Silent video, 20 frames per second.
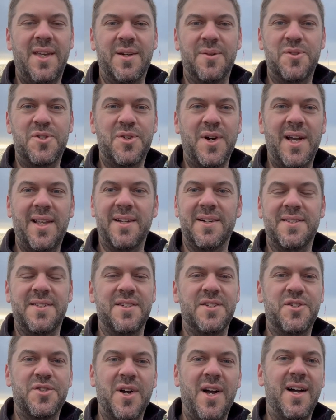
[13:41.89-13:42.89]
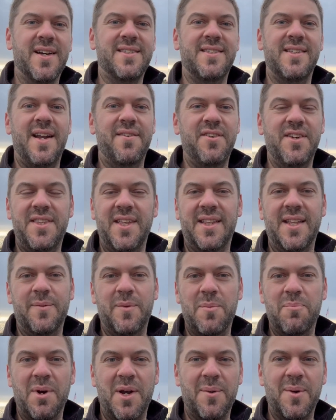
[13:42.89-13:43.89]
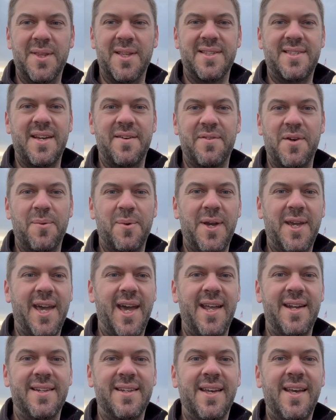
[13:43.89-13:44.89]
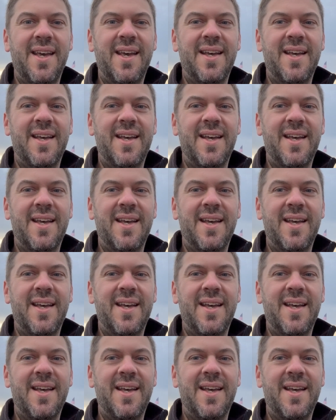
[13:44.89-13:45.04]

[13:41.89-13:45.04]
trailers and trucks and everything that we bring with us every weekend